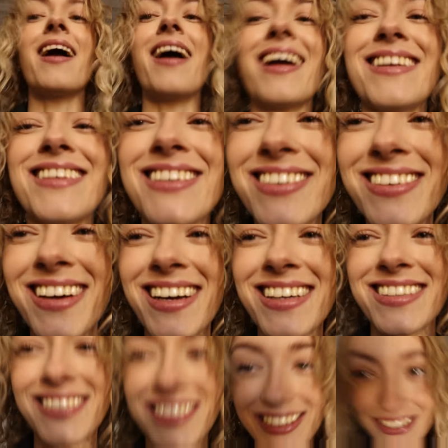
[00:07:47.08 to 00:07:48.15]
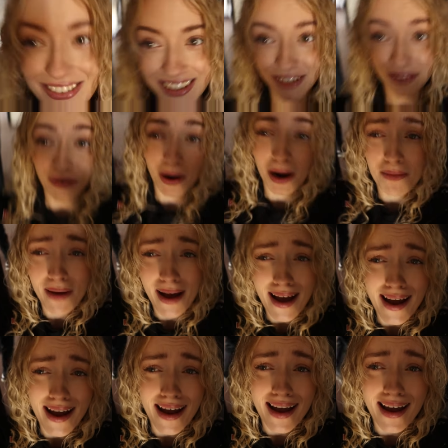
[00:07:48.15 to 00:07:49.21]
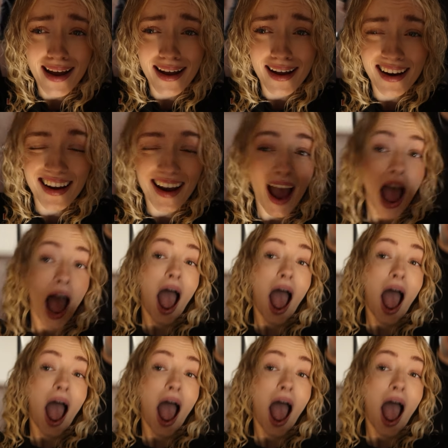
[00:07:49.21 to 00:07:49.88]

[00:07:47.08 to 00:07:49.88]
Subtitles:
And you guys are not ready for a bind.